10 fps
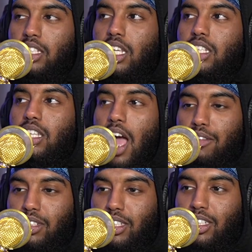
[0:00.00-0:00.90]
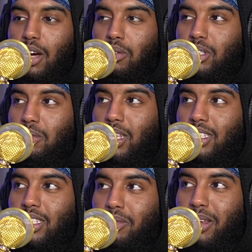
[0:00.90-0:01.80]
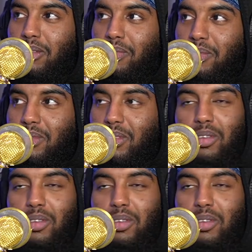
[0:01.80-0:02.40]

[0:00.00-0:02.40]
I say have a sit down with them like this, fam.